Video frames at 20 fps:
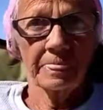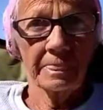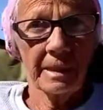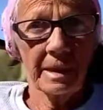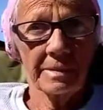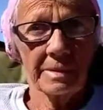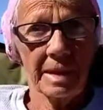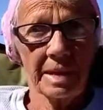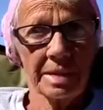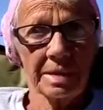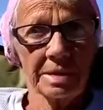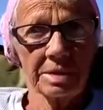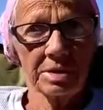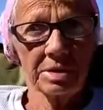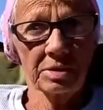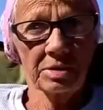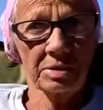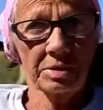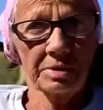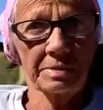And if you
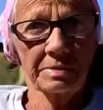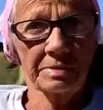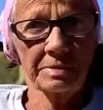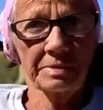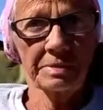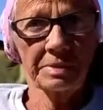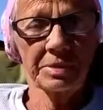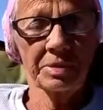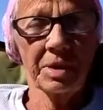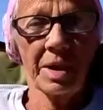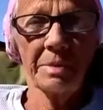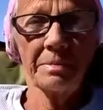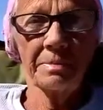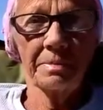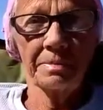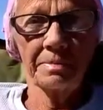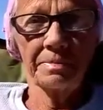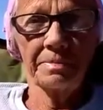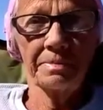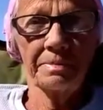do, great
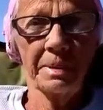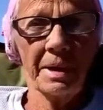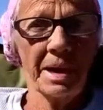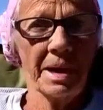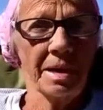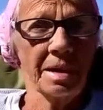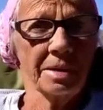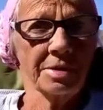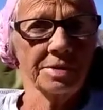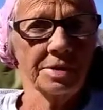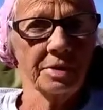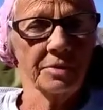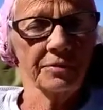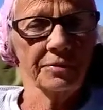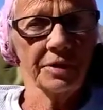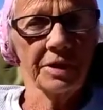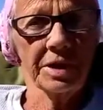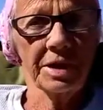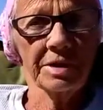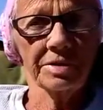bell. Don't
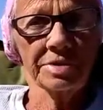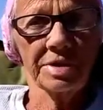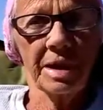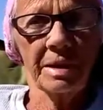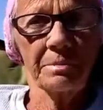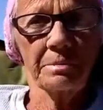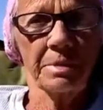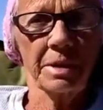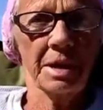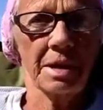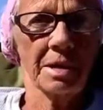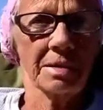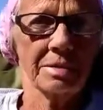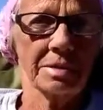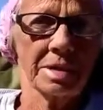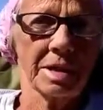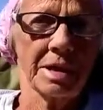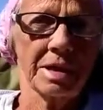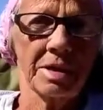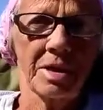forget that bell.
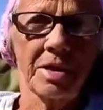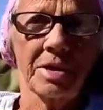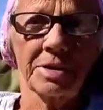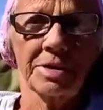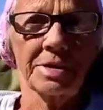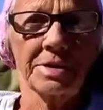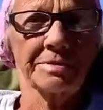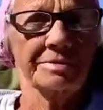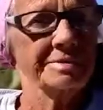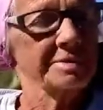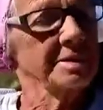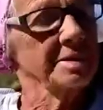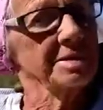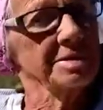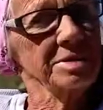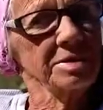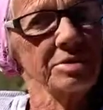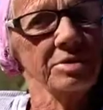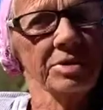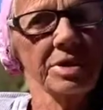Click on it.
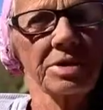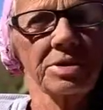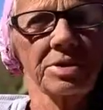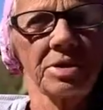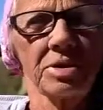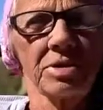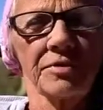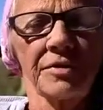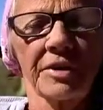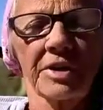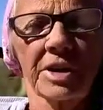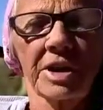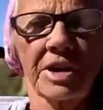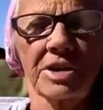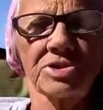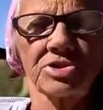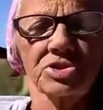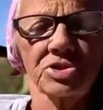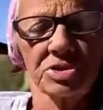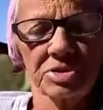You'll get
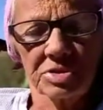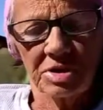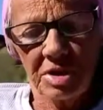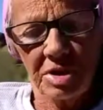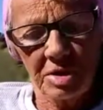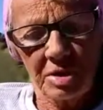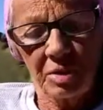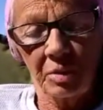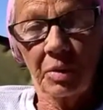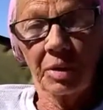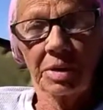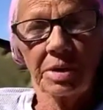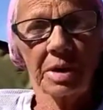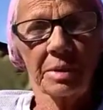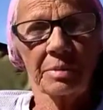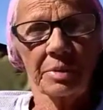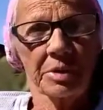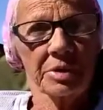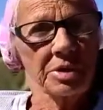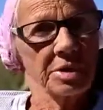notification when I
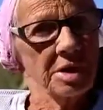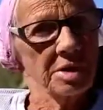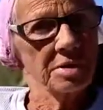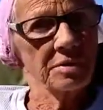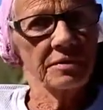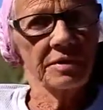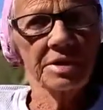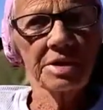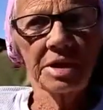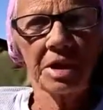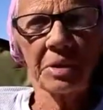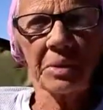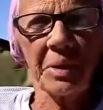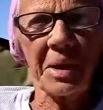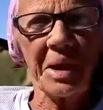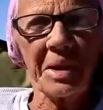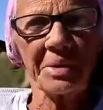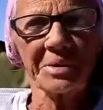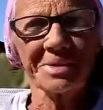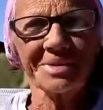put another video
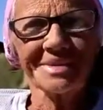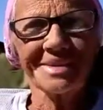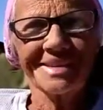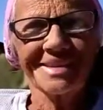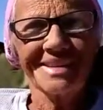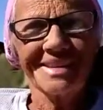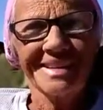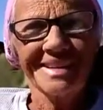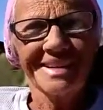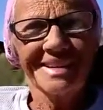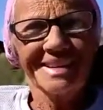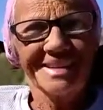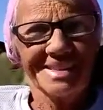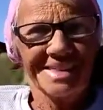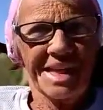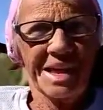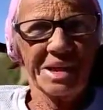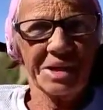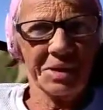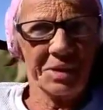out.
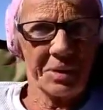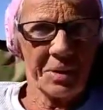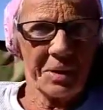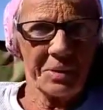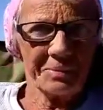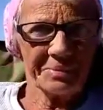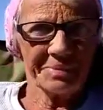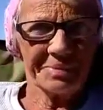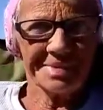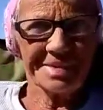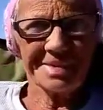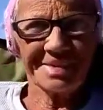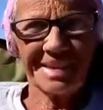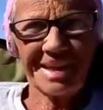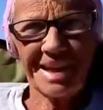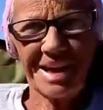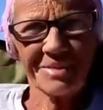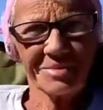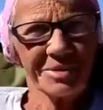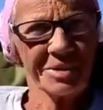Thank you.
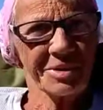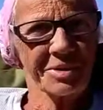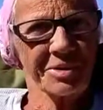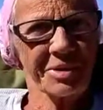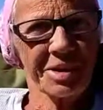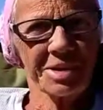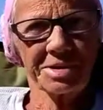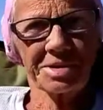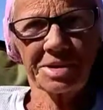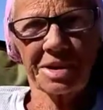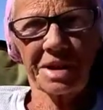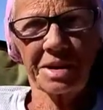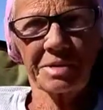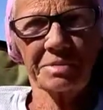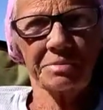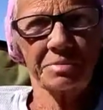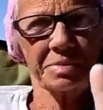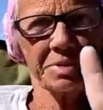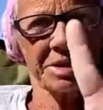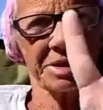Have a great day
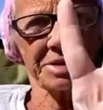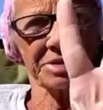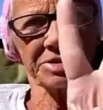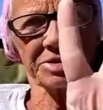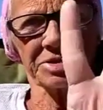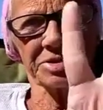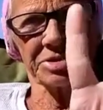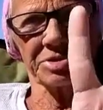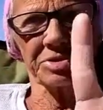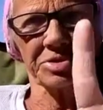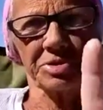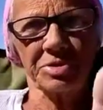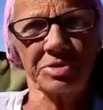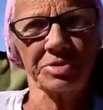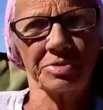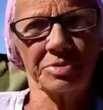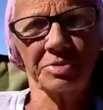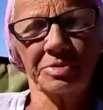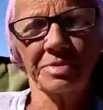and peace to you.